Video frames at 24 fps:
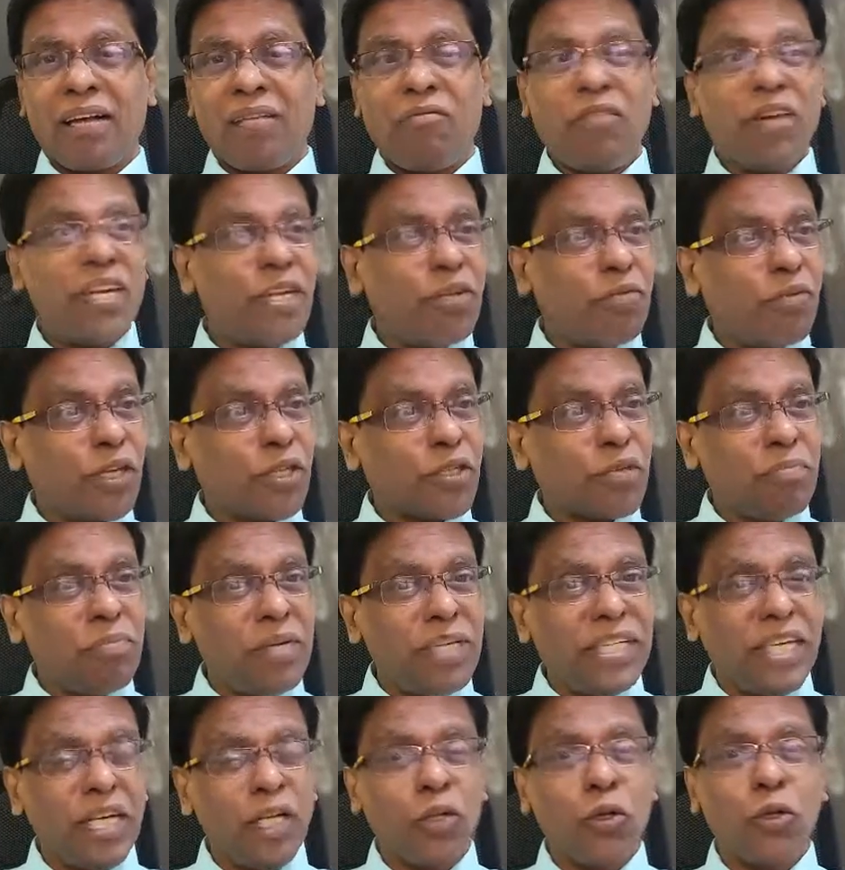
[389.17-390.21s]
When he was
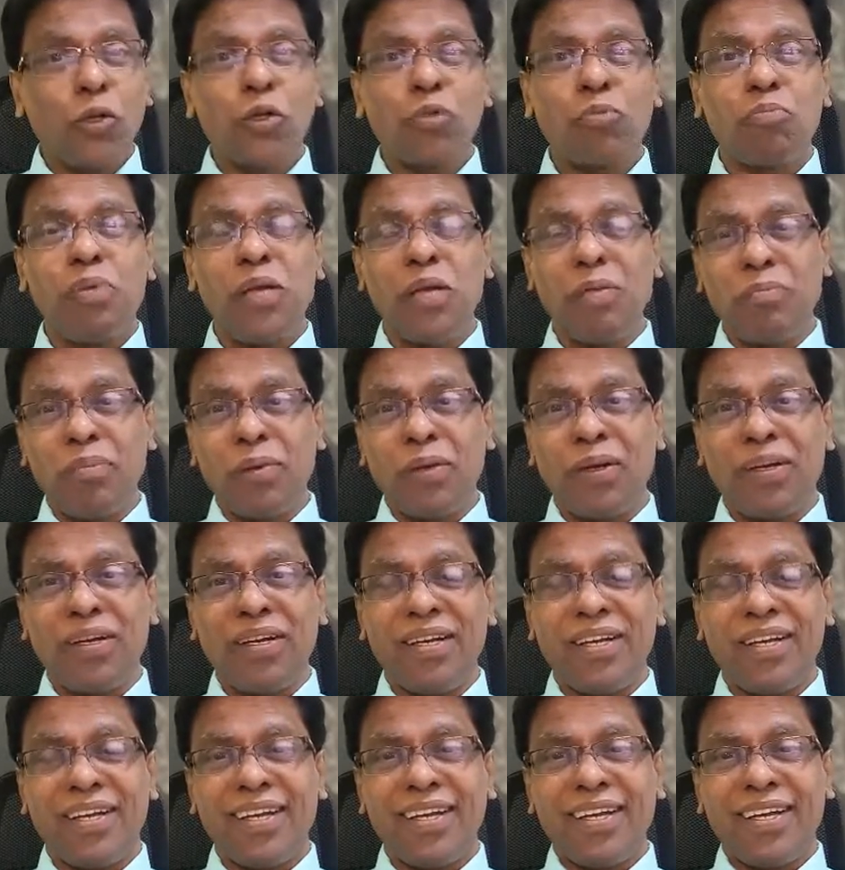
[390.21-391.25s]
meeting those
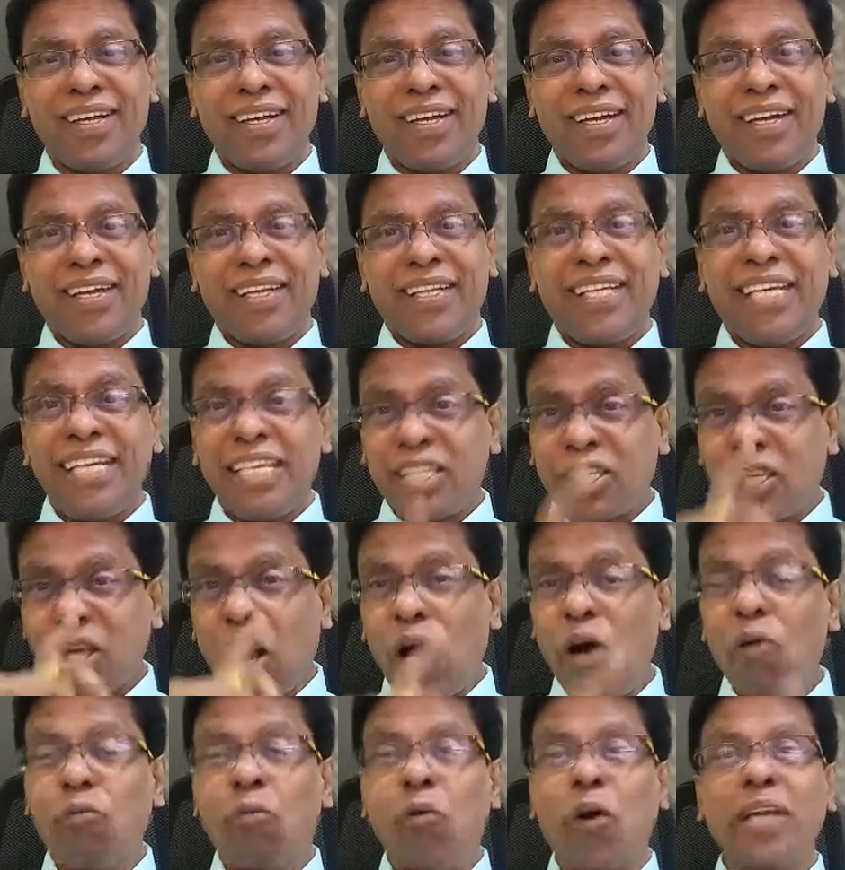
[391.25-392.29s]
people, he
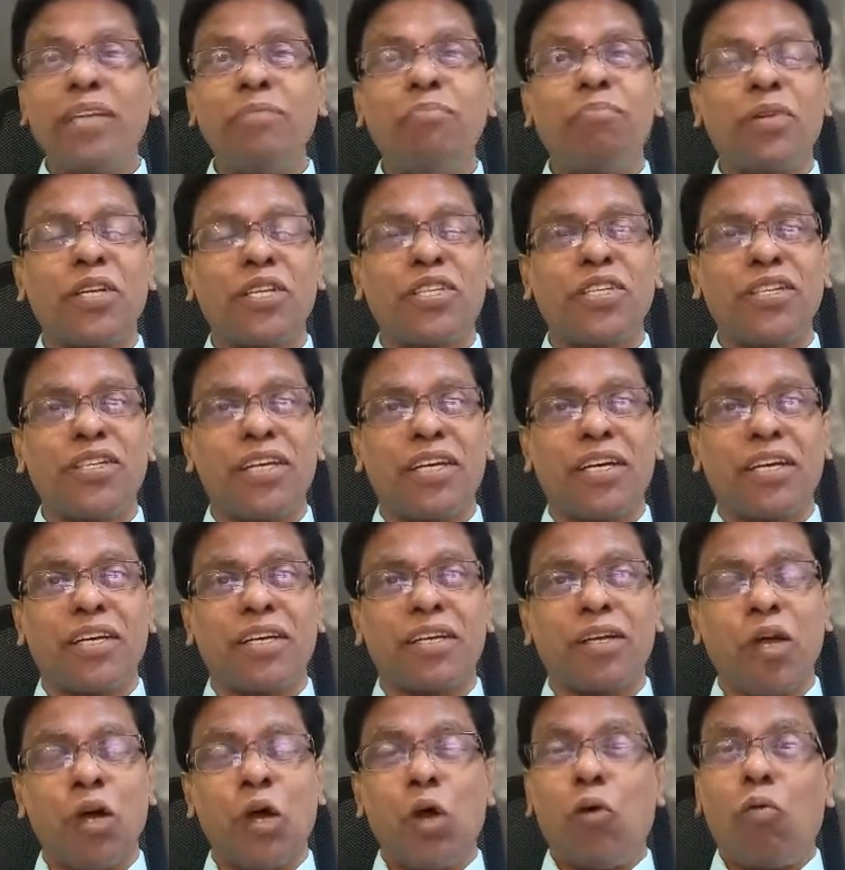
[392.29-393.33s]
saw one
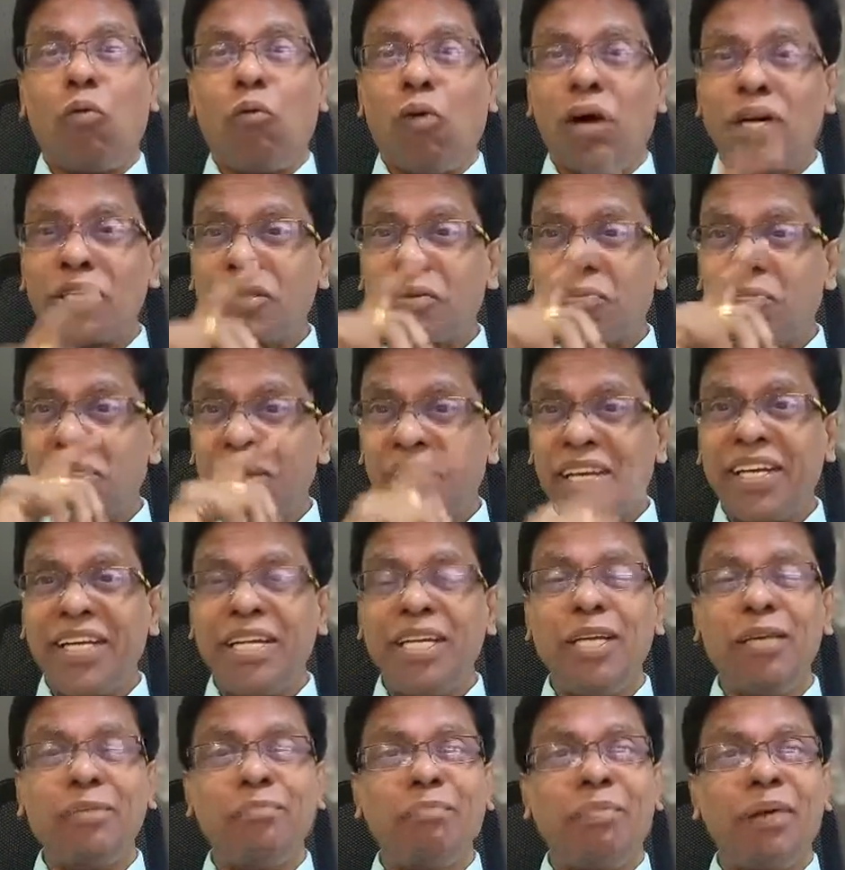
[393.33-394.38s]
prisoner was
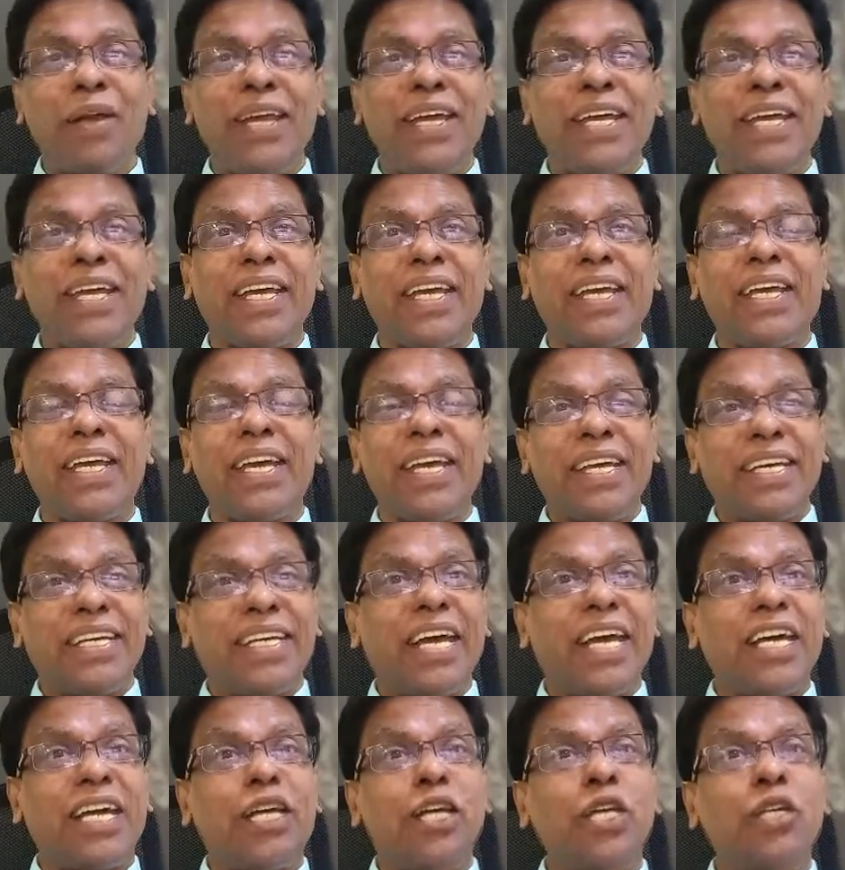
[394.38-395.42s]
merrily playing
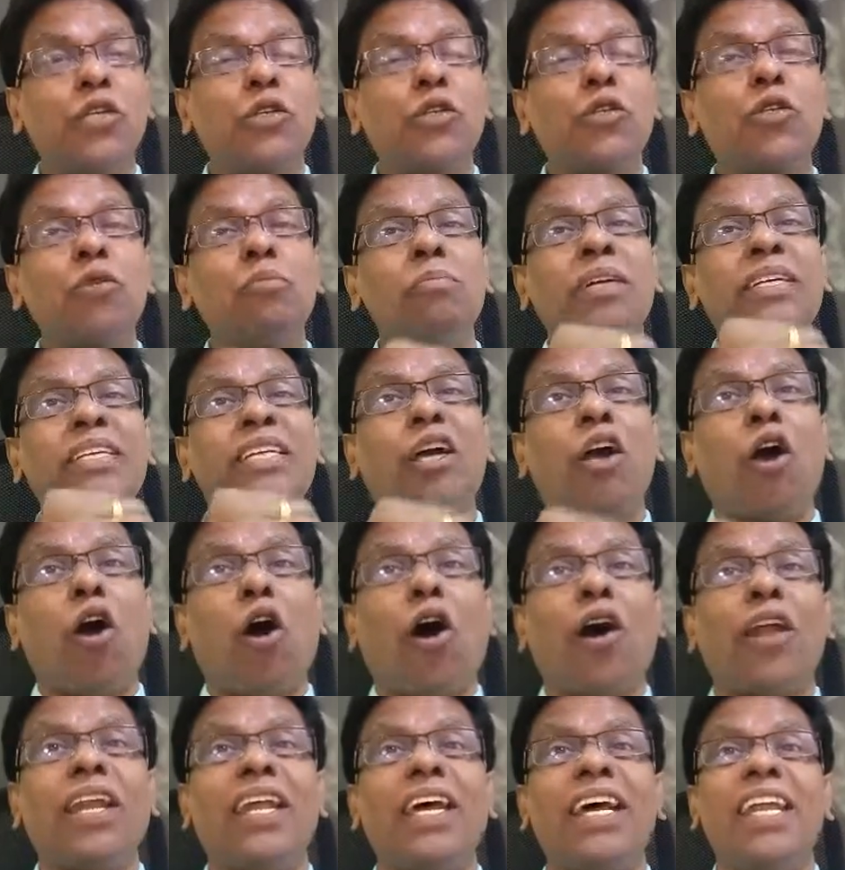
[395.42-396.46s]
an instrument
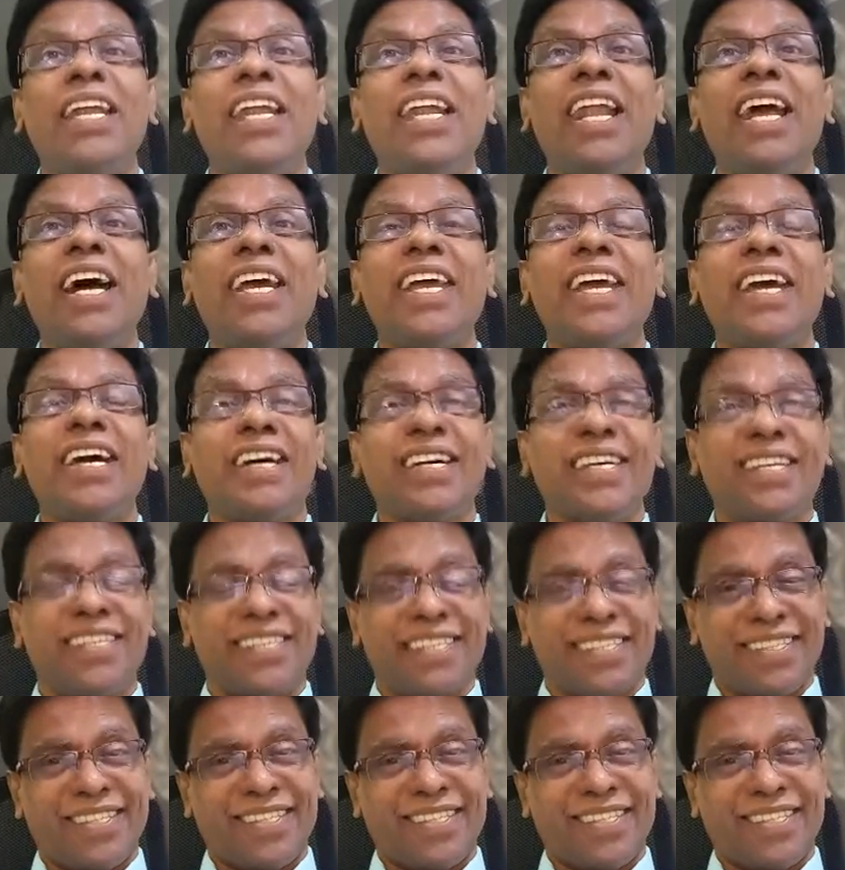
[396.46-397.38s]
called lyre.